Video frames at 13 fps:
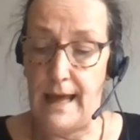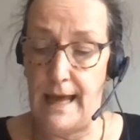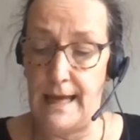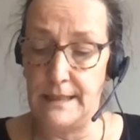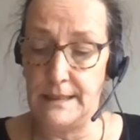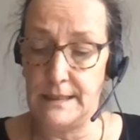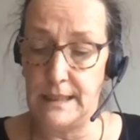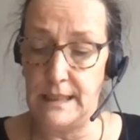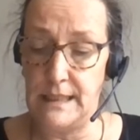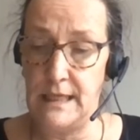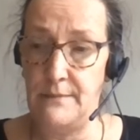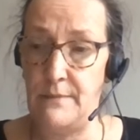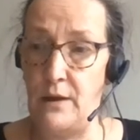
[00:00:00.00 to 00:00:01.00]
and
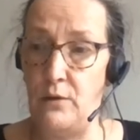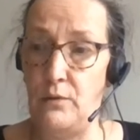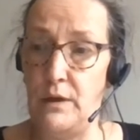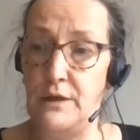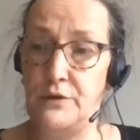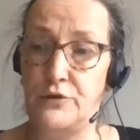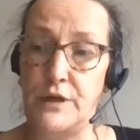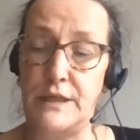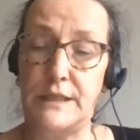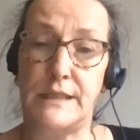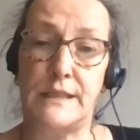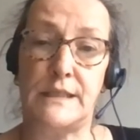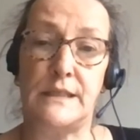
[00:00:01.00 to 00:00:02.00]
email
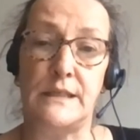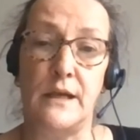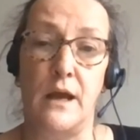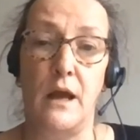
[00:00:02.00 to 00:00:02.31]
address